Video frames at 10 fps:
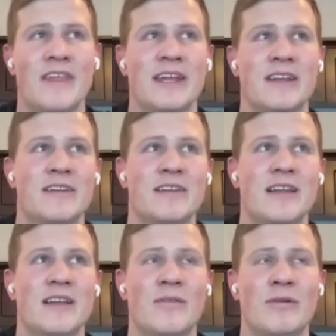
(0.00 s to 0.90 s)
then
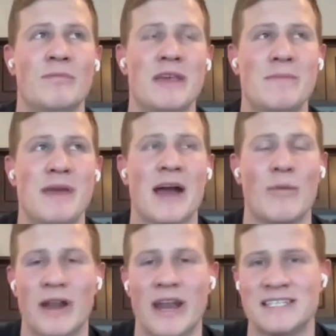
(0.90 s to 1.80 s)
when me being at
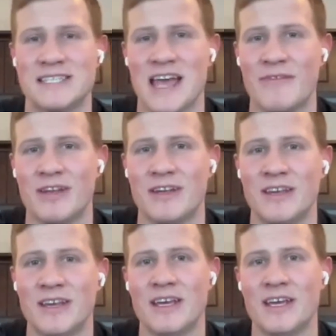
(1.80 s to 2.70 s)
187,
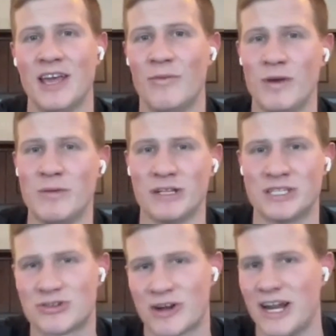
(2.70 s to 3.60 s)
if we went
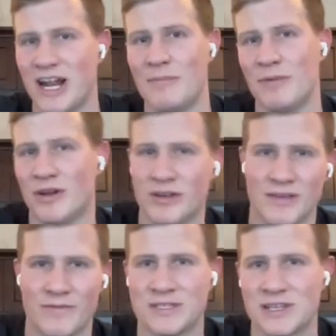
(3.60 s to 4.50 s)
straight up,
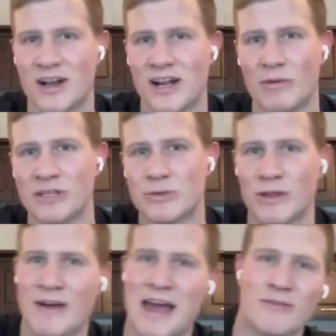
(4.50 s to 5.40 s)
if you started at
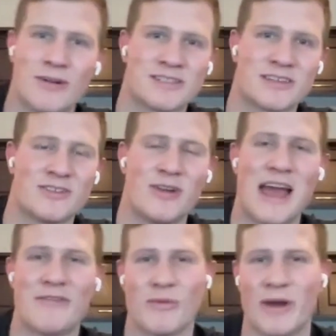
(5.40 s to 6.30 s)
125 and wrestled through
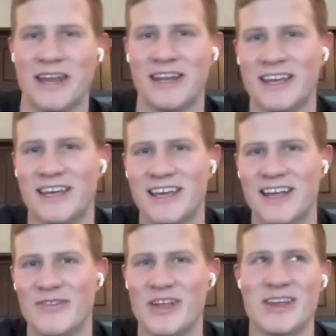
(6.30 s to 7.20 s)
heavyweight,
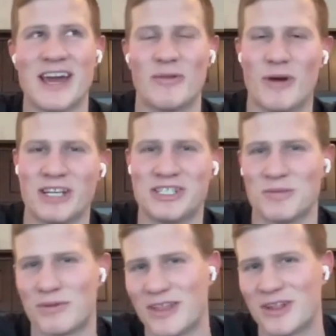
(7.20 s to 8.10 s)
then you got to watch your
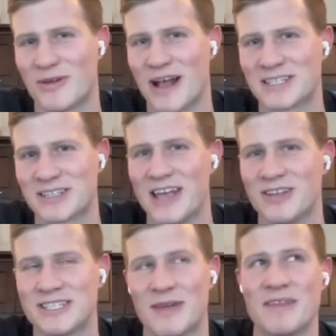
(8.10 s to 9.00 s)
brother wrestle.
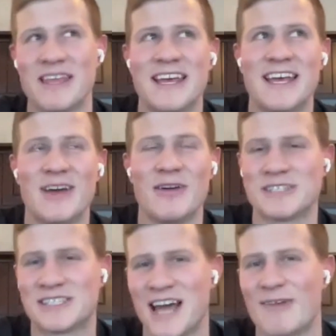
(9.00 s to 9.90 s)
It
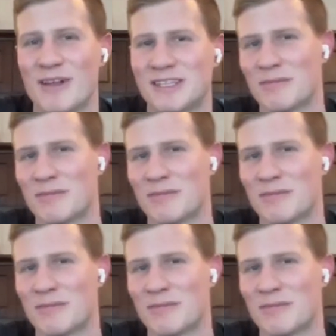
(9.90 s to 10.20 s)
was tough. I